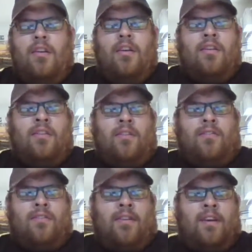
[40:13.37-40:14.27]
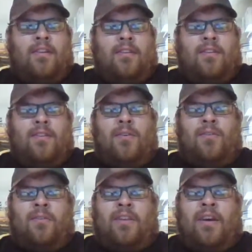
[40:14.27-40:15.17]
and it also kind of goes
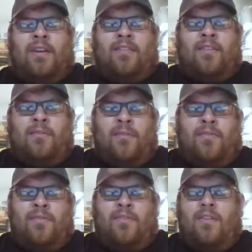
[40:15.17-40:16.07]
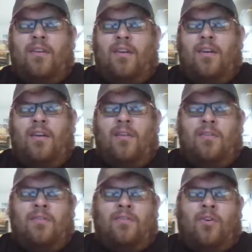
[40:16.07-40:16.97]
with the concept of
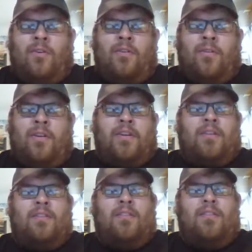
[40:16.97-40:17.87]
token ring